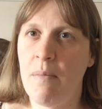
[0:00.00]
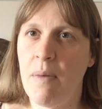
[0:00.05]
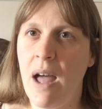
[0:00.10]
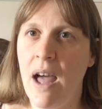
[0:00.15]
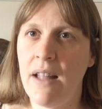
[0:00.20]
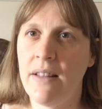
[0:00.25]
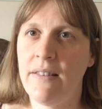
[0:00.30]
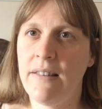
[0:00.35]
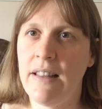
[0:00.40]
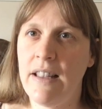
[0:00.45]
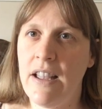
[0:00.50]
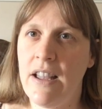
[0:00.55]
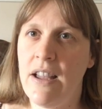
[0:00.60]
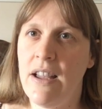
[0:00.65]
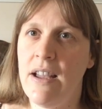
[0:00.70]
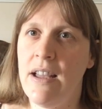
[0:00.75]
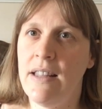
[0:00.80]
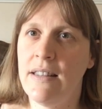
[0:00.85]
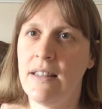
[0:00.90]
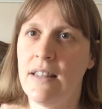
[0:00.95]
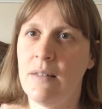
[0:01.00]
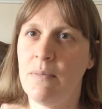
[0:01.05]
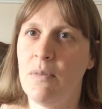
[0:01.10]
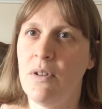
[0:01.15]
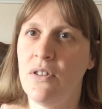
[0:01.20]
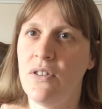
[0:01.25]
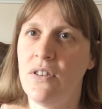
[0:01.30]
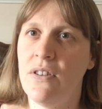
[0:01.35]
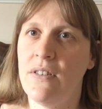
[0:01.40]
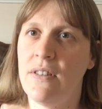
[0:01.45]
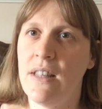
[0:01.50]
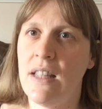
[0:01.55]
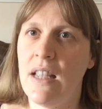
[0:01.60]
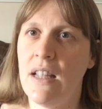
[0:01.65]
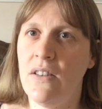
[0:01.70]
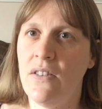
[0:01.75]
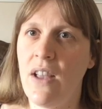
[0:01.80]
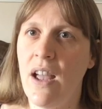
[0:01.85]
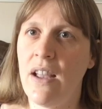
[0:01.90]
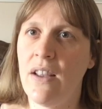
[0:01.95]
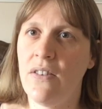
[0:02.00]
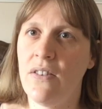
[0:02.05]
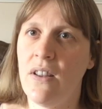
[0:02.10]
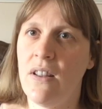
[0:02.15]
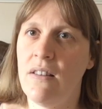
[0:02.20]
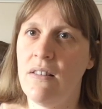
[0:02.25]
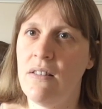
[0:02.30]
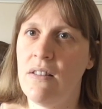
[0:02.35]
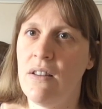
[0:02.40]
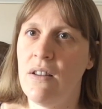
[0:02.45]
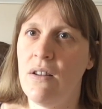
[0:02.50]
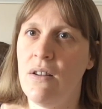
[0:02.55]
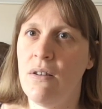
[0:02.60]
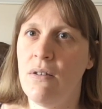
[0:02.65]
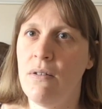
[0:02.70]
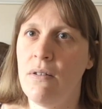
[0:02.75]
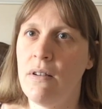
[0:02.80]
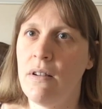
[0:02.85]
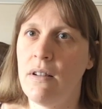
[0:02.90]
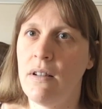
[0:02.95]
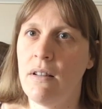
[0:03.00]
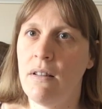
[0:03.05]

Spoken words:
actually hurts as much as the injection to